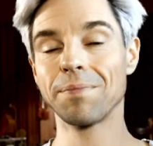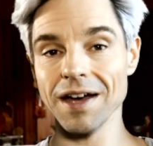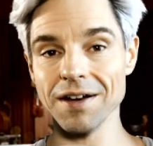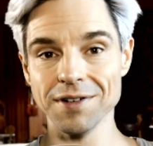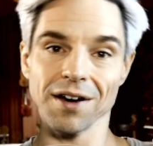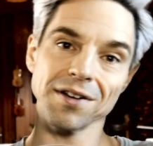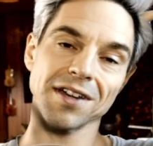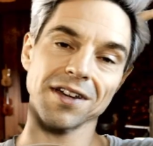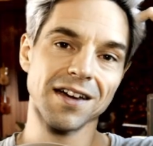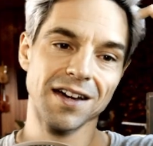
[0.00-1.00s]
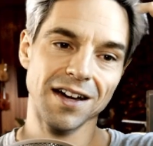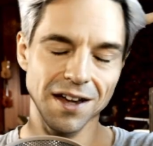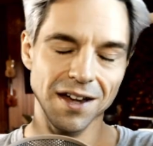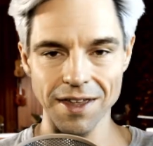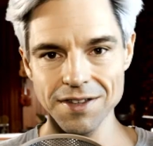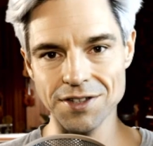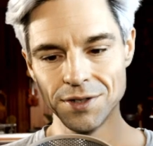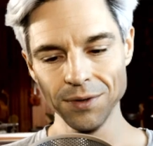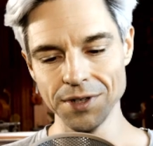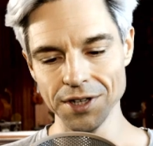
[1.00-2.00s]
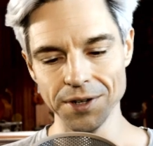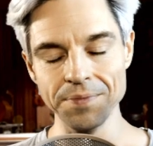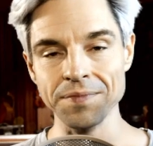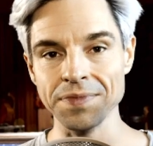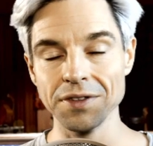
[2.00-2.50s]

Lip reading: background, than the studio.